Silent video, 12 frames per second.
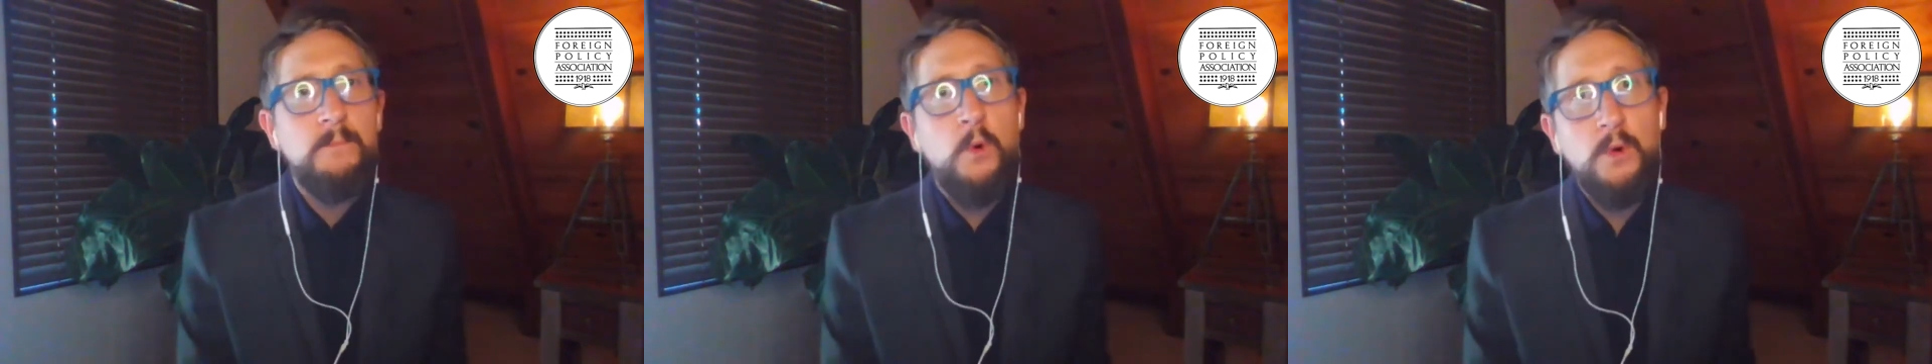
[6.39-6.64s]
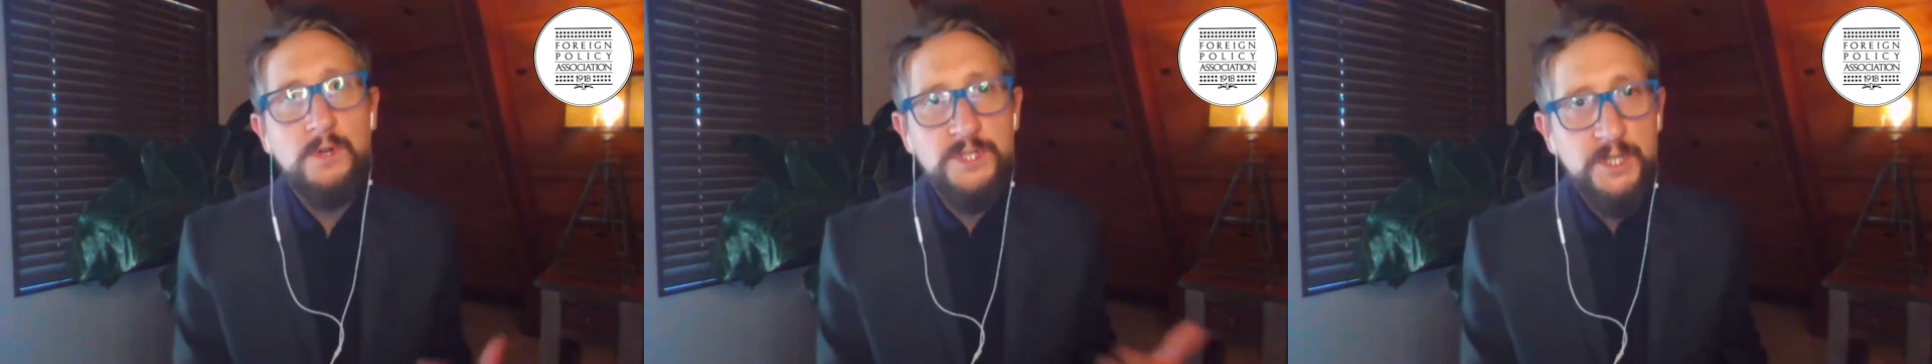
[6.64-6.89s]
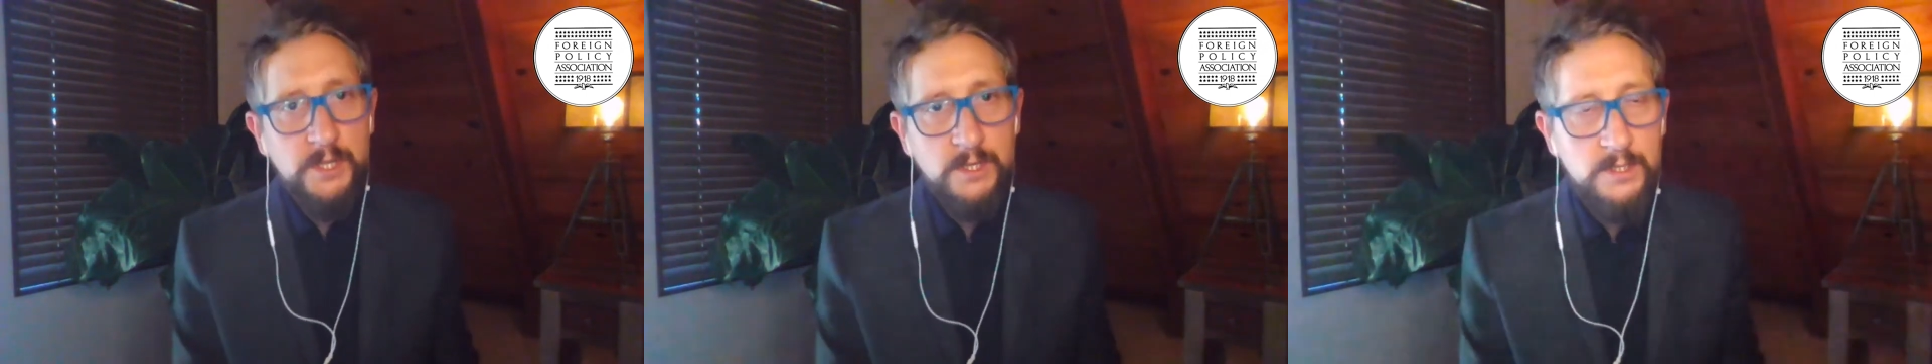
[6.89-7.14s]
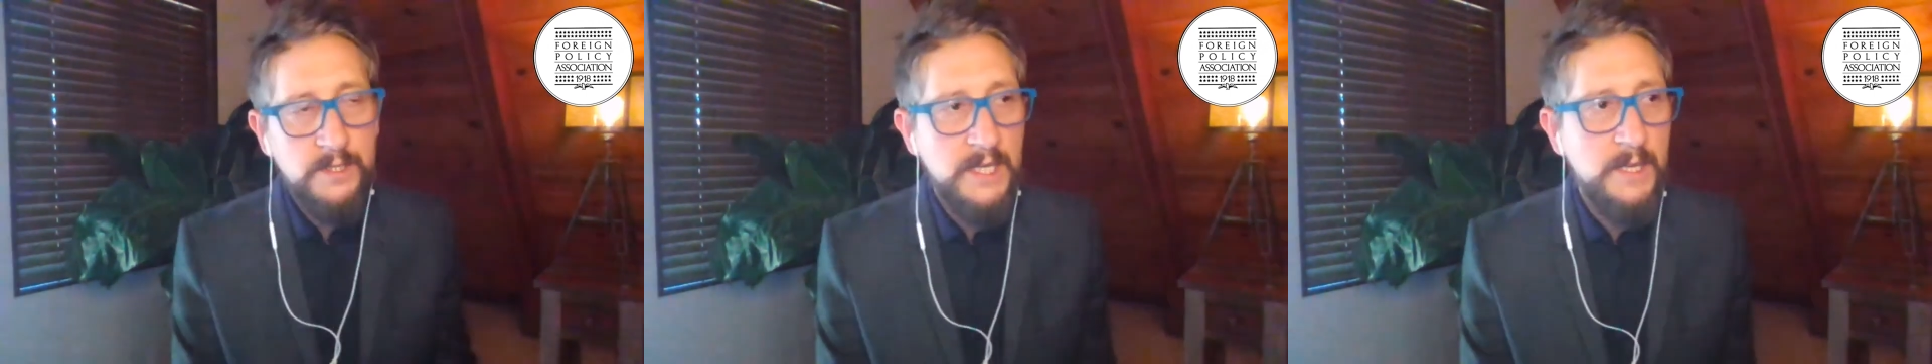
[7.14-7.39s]

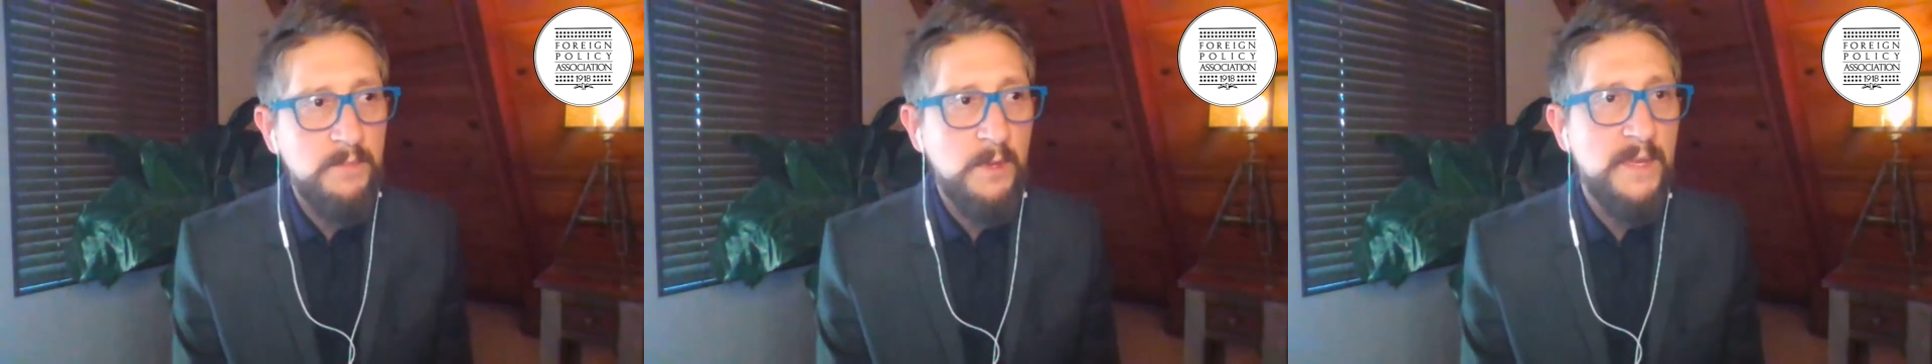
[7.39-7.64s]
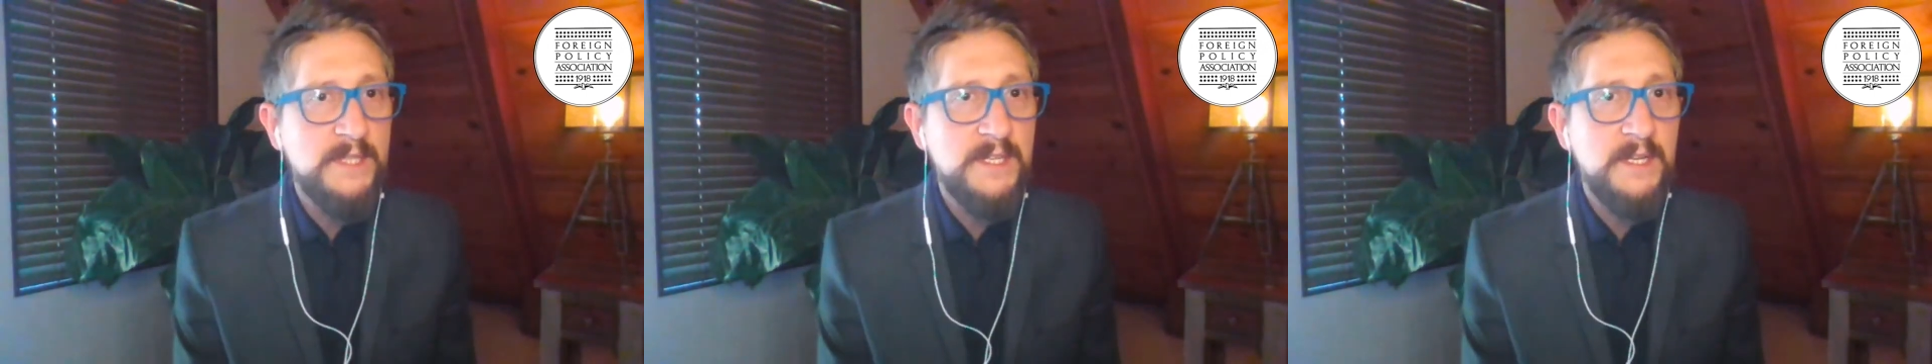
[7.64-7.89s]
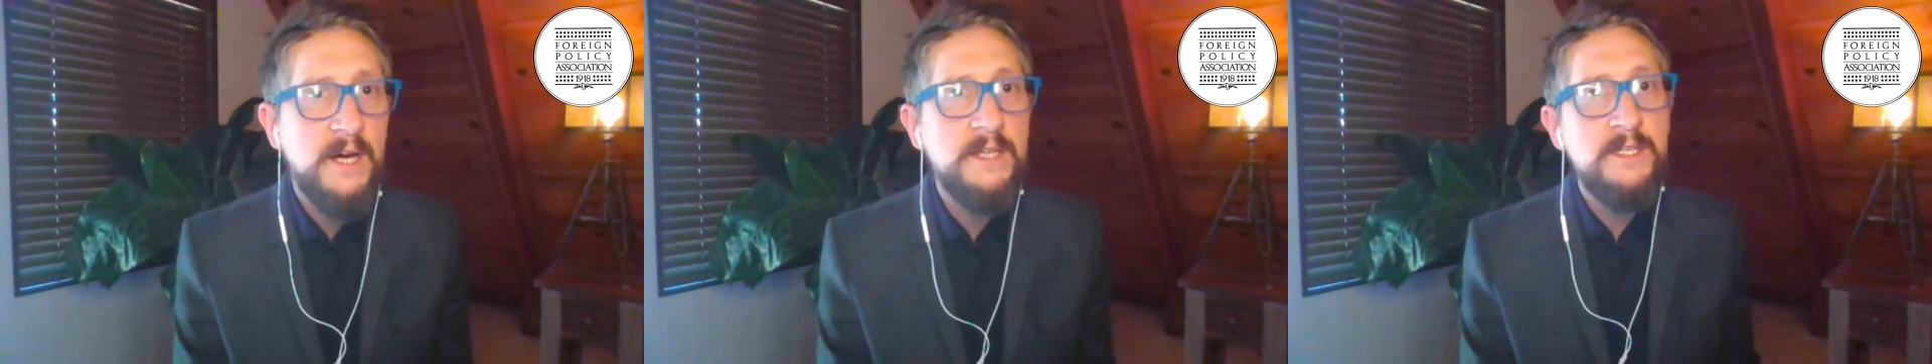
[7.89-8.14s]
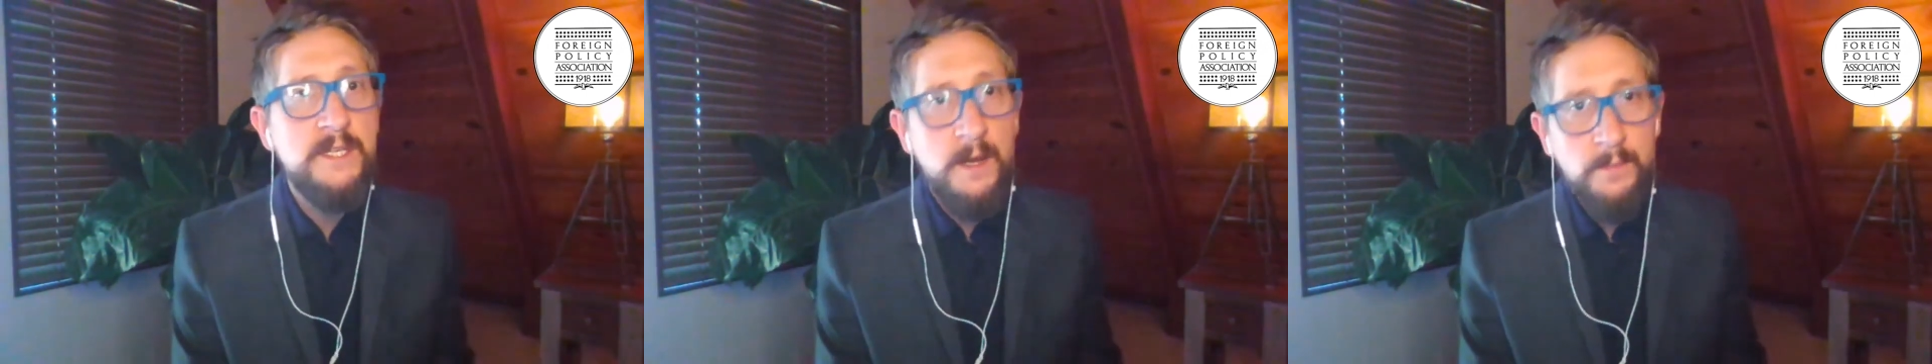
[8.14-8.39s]
Portugal implemented a
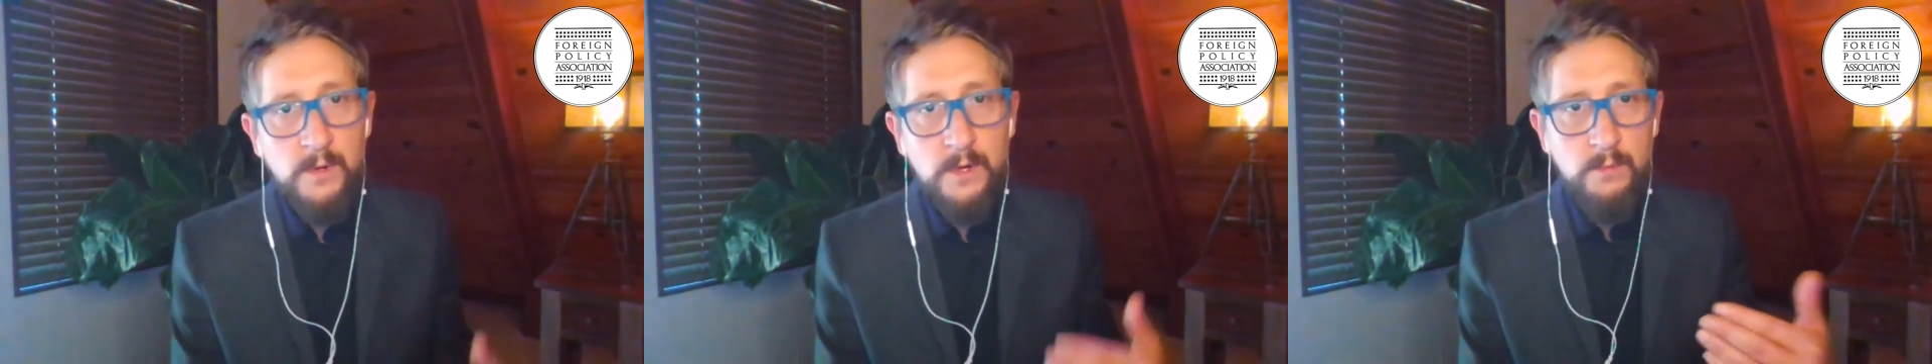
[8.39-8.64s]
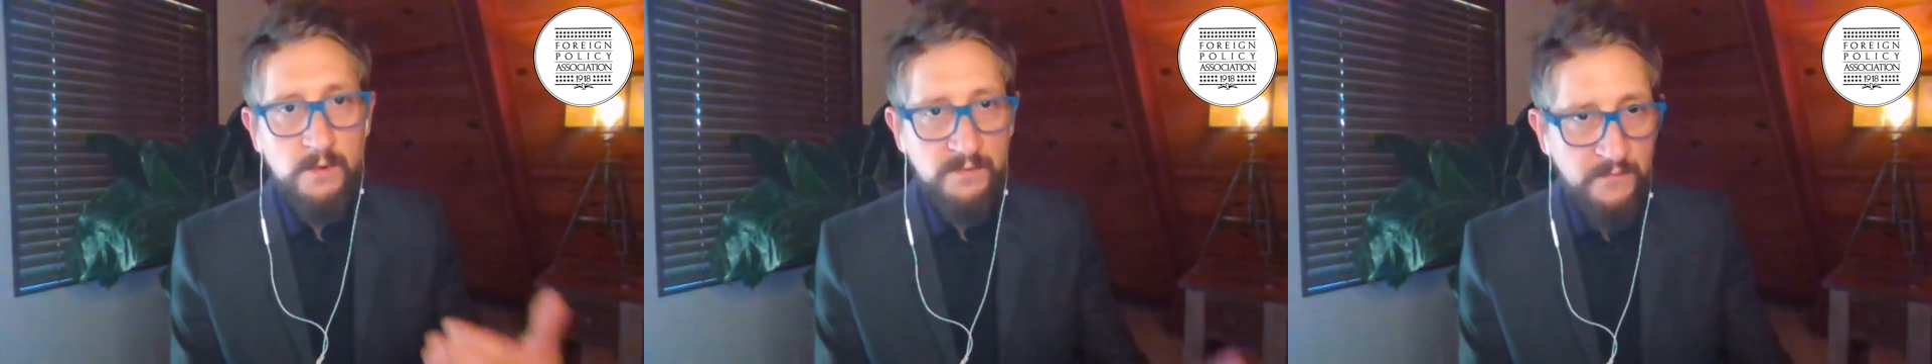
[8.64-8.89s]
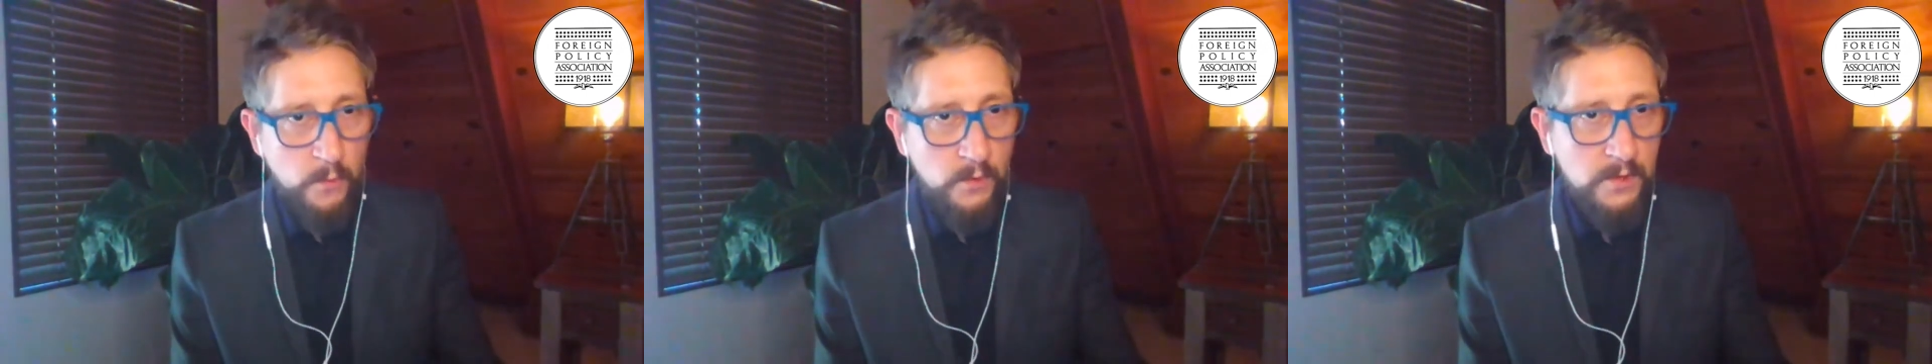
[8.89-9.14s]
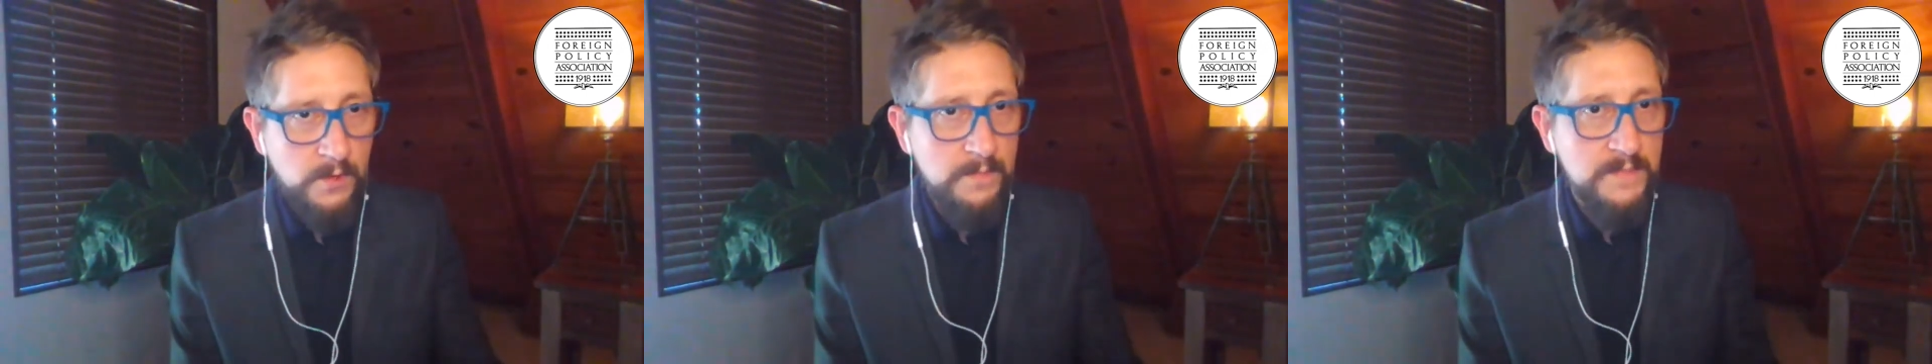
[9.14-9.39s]
number of
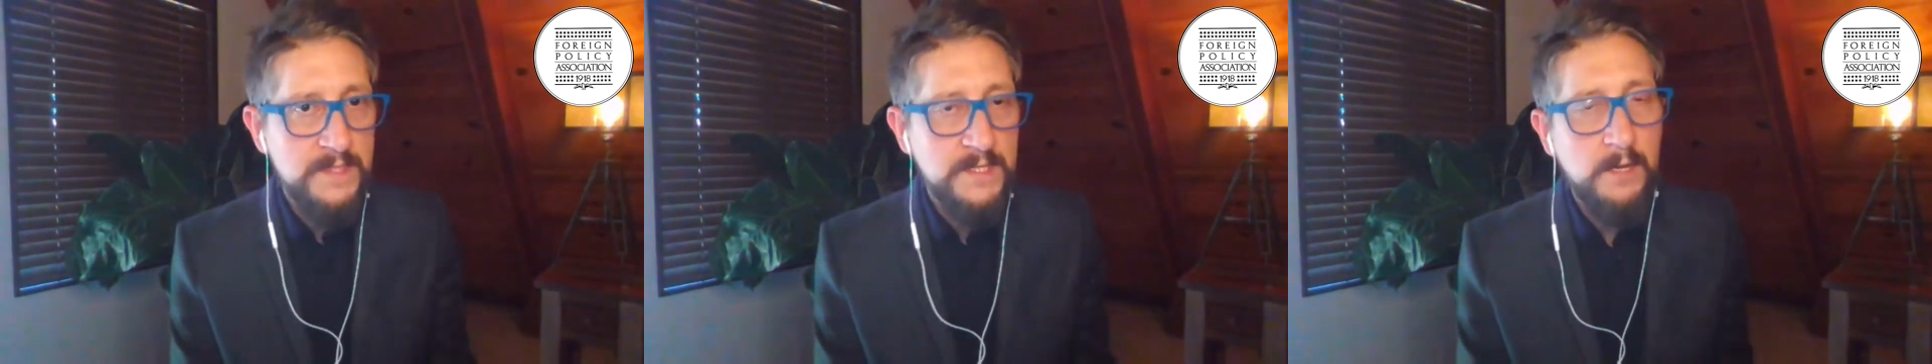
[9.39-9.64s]
reforms